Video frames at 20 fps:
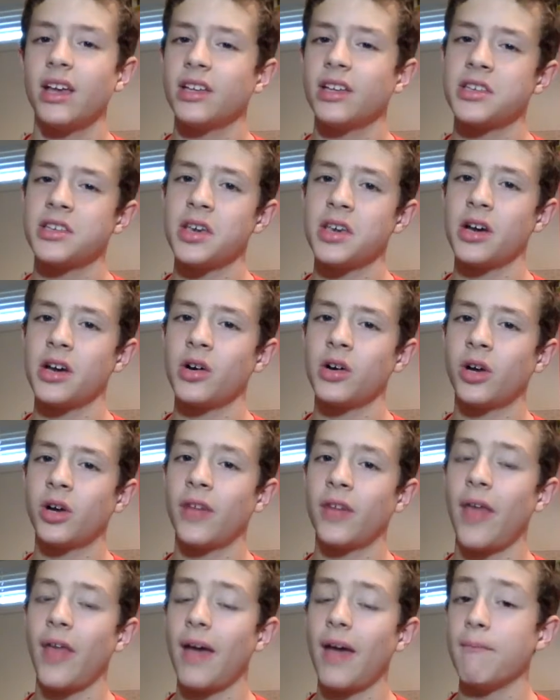So
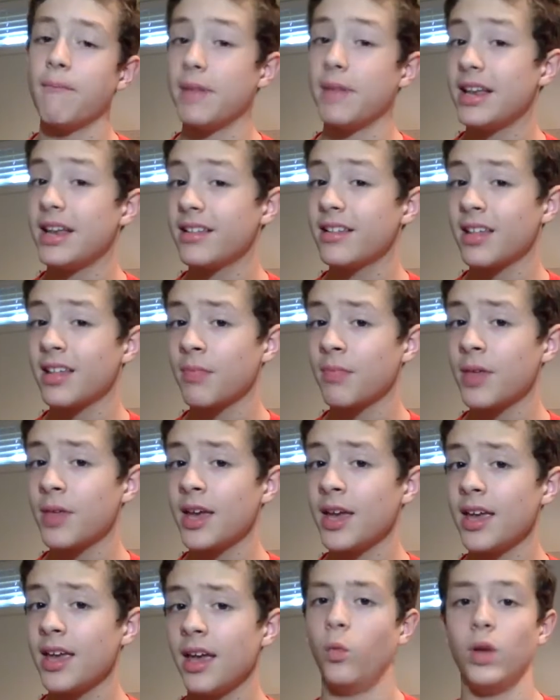could that mean
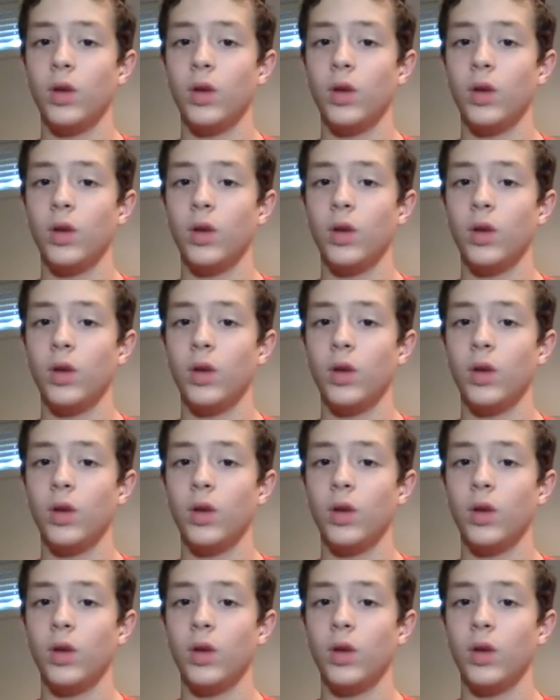something?